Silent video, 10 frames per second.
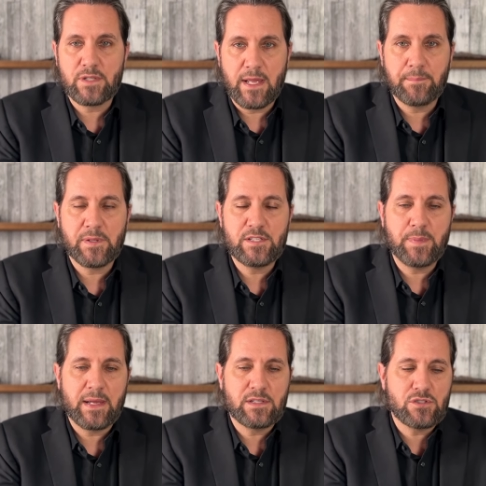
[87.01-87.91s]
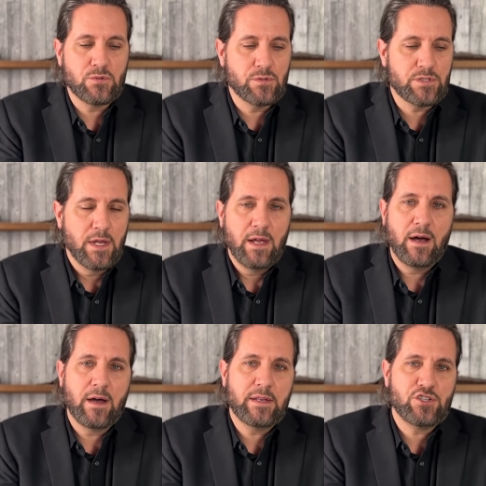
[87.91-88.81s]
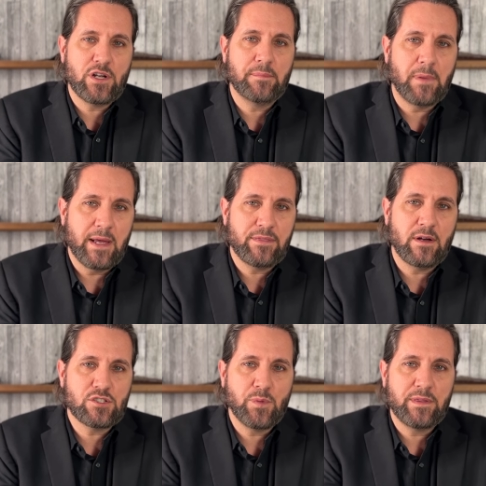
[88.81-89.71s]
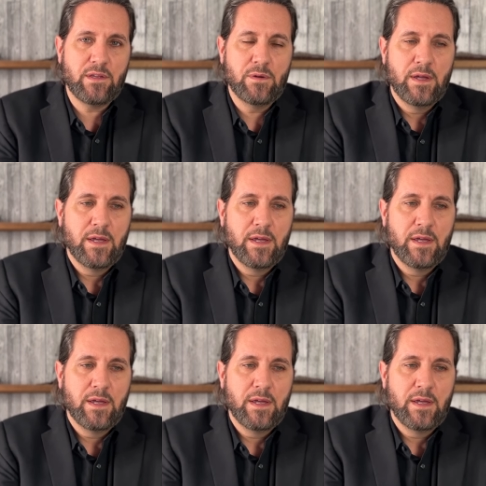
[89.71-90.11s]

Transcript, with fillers: to get police back in schools. I'm going to share my thoughts with you.